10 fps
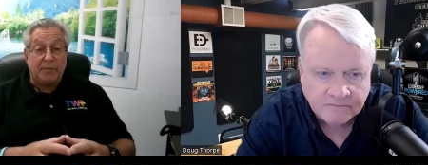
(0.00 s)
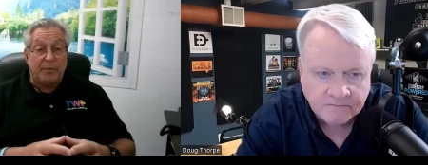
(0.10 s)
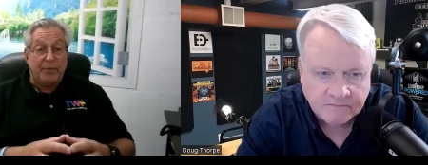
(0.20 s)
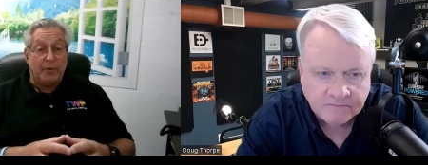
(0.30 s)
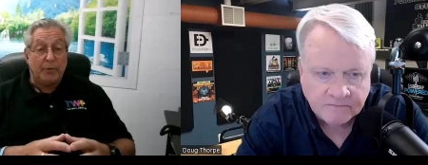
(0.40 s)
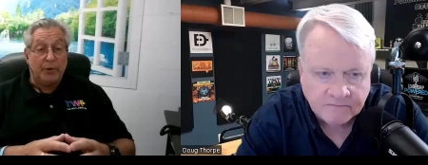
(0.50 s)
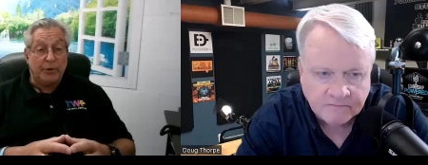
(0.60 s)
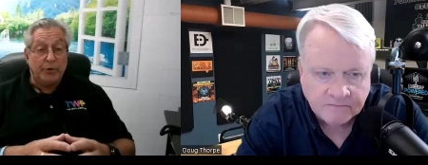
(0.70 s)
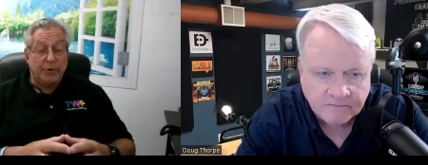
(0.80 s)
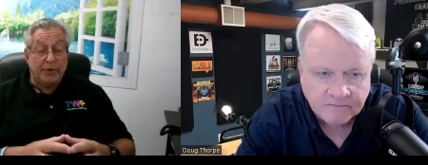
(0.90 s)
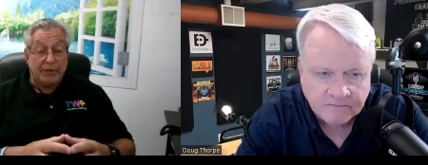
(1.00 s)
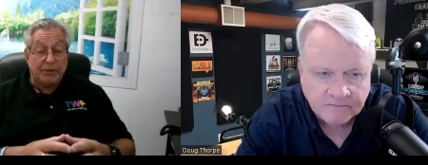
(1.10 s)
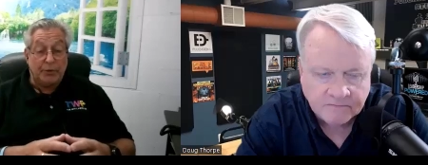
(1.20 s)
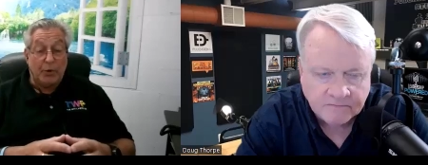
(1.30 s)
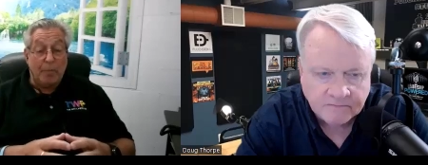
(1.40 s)
Speaker 1: me feel really good, and I
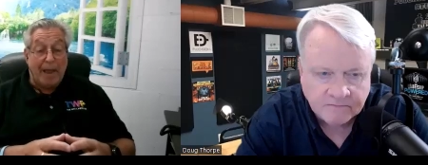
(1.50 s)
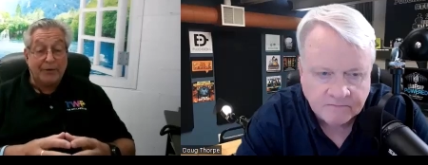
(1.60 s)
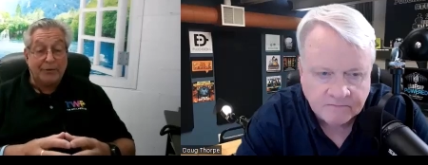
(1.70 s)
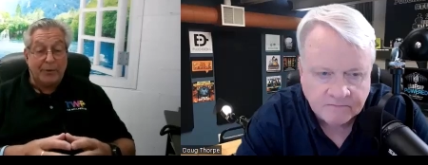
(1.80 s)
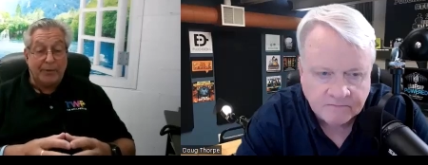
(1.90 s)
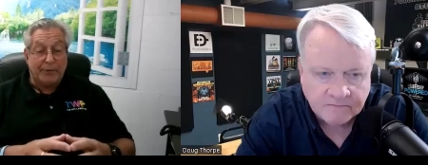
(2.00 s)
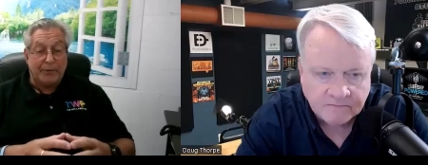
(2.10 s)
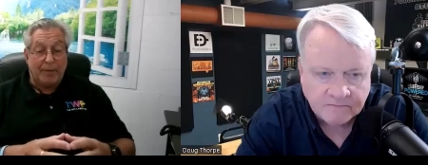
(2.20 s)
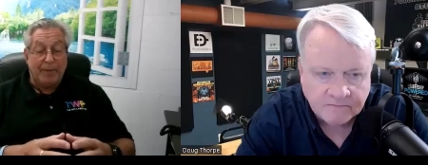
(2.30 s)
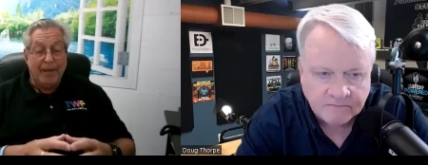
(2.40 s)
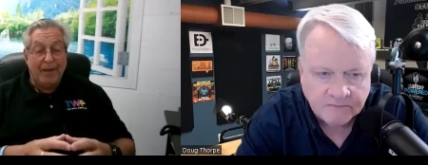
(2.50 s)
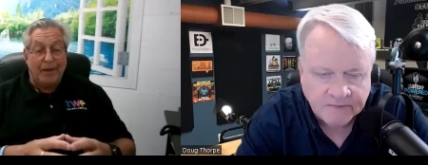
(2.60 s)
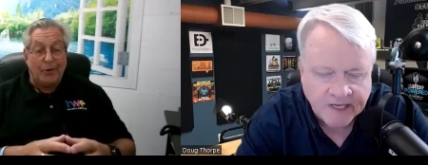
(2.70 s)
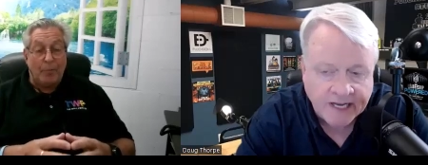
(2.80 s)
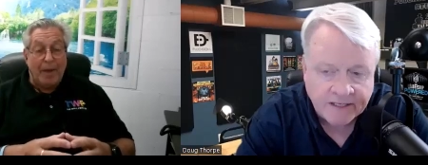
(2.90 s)
still go back to it every time
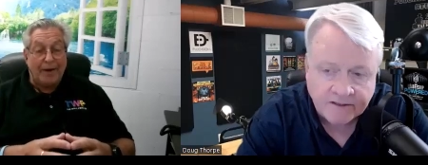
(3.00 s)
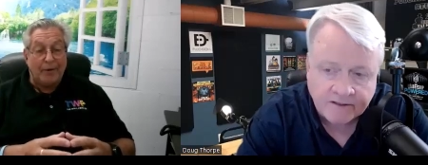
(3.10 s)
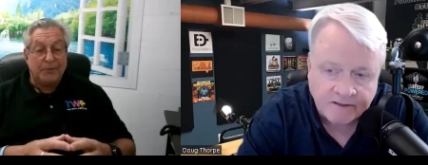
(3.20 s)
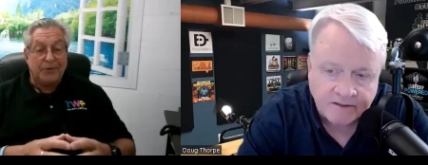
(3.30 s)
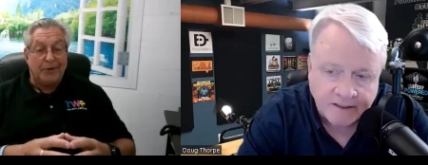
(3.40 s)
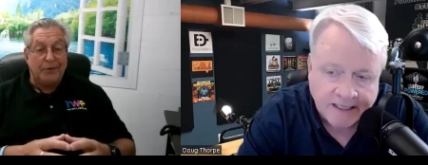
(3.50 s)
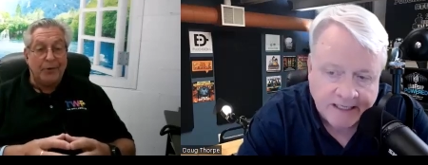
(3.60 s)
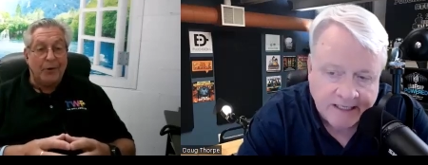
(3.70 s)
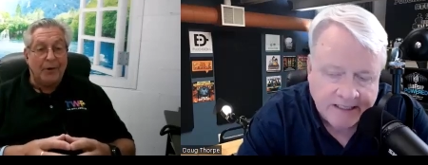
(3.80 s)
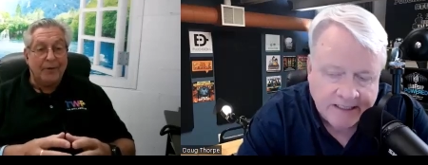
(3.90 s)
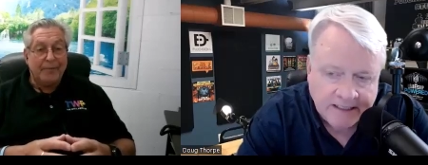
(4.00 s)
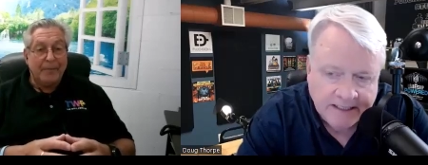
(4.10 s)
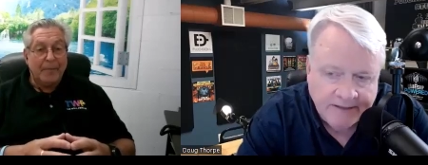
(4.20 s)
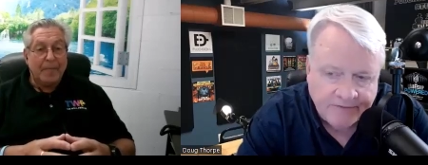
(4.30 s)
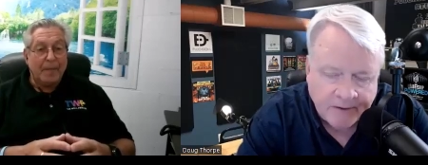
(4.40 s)
I go that's, back upstate New York.
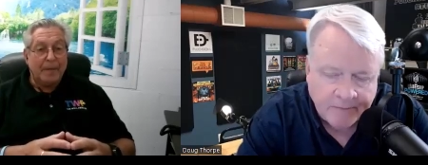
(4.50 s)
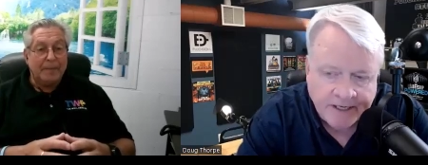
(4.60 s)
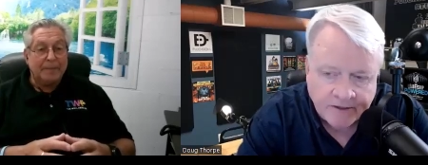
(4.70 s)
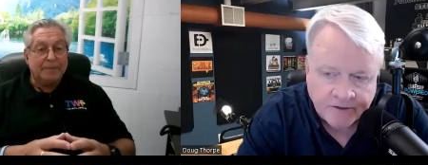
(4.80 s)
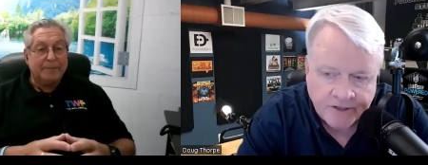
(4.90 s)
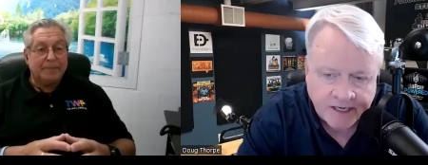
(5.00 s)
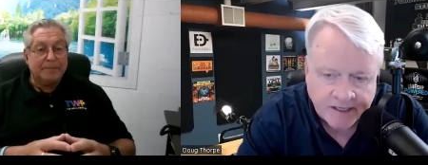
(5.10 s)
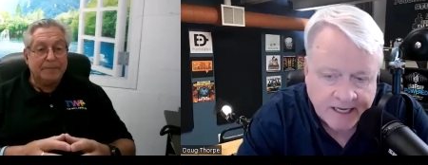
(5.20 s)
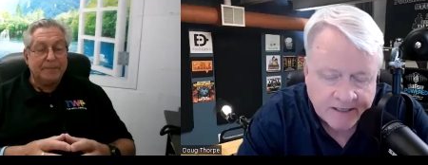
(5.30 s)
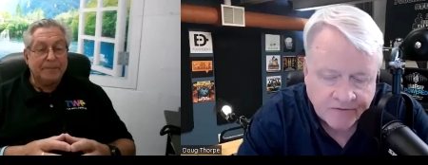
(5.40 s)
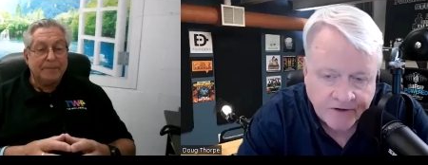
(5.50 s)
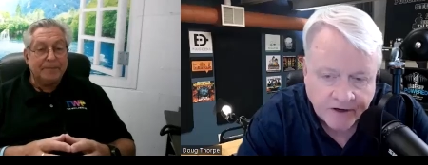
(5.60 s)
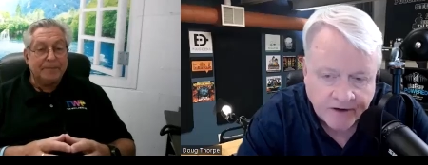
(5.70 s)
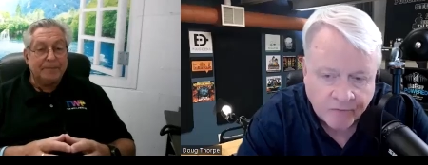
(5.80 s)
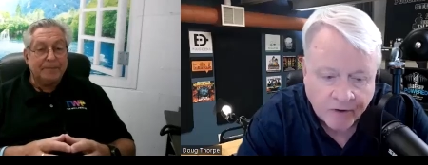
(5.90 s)
Speaker 2: If I may interject, that's
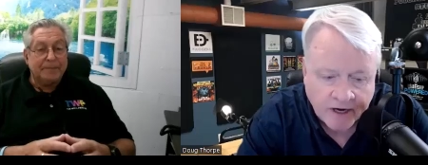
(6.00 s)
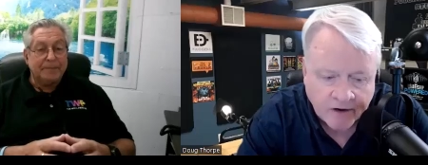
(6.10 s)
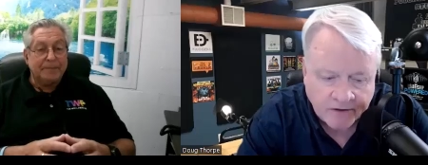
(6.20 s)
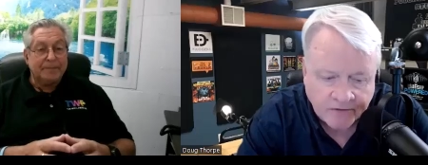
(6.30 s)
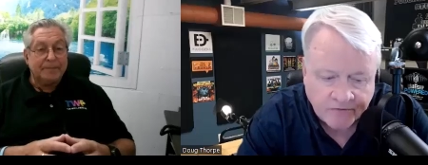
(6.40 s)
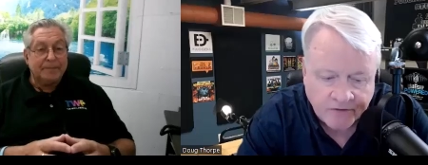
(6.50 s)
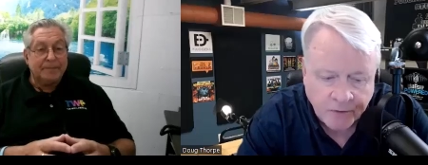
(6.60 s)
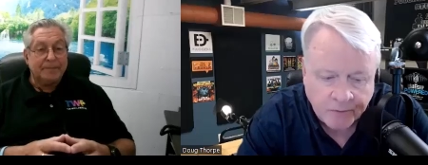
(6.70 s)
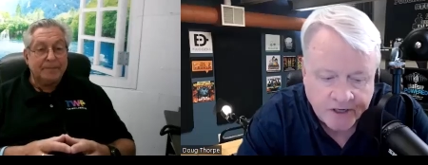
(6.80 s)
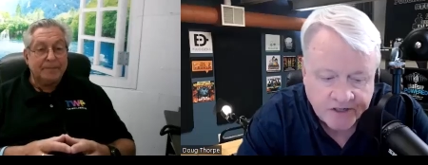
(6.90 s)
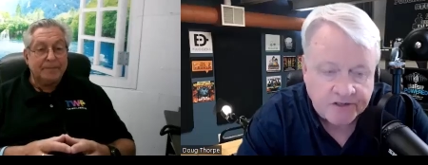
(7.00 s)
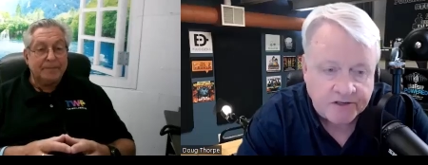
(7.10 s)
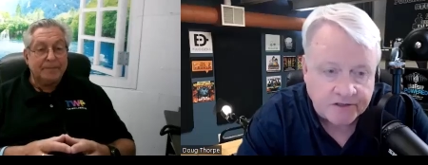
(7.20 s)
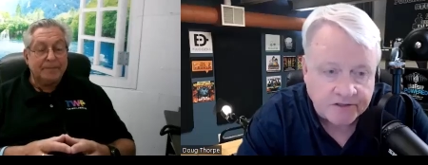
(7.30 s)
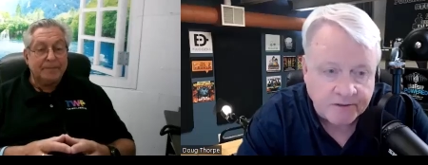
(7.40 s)
very rare in the food
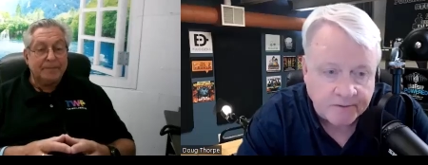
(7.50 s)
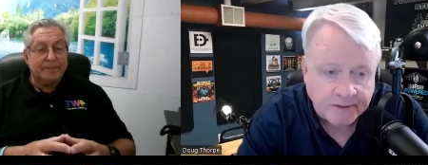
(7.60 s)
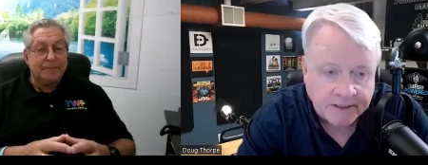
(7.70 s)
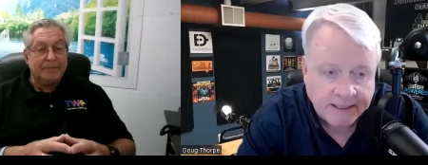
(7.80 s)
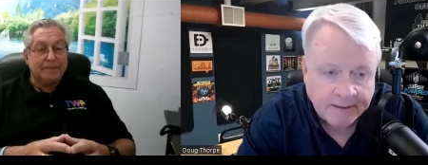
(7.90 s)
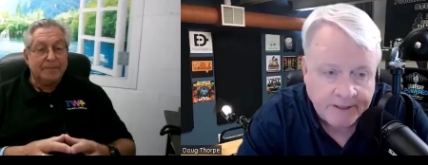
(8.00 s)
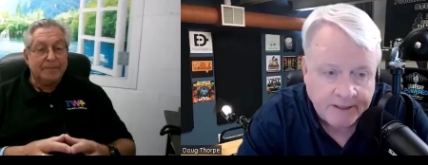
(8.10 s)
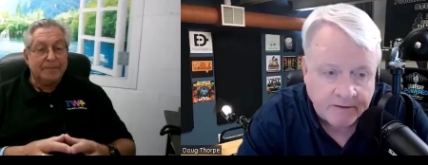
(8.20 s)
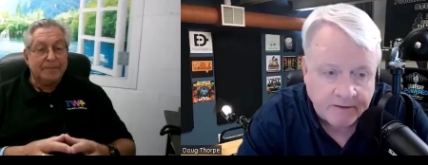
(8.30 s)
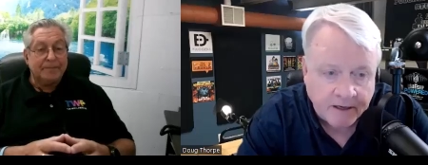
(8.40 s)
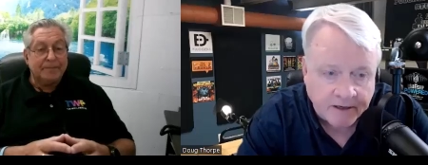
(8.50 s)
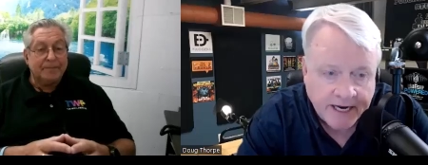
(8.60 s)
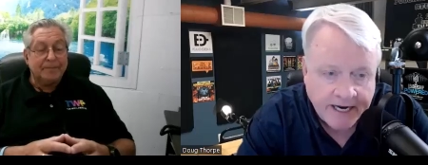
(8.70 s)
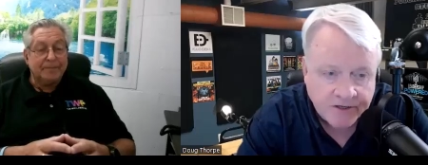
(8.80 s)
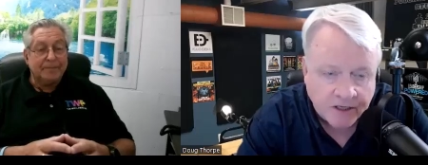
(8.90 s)
business. Uh, I mean,
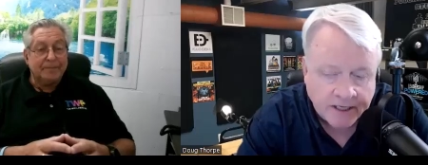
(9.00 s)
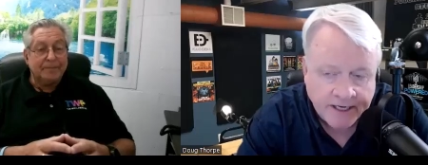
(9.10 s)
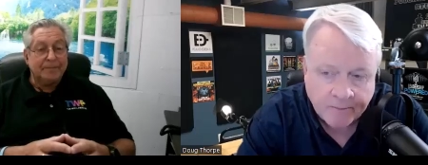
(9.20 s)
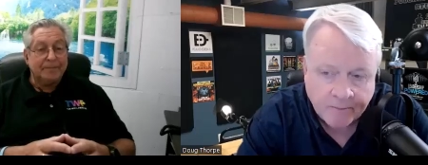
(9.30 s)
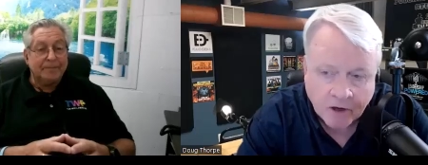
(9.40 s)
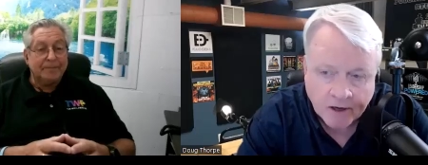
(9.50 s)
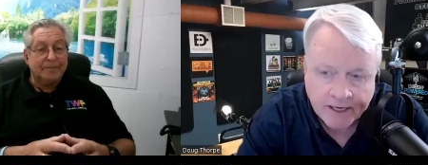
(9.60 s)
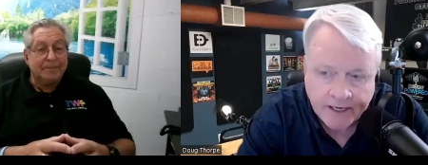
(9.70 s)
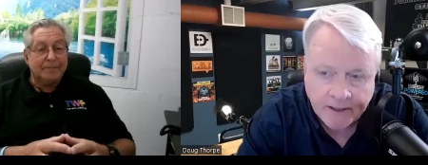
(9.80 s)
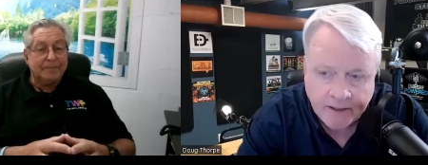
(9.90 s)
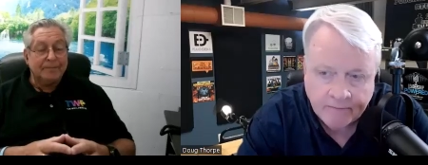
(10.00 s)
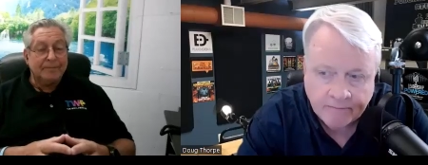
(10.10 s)
occasionally a marquee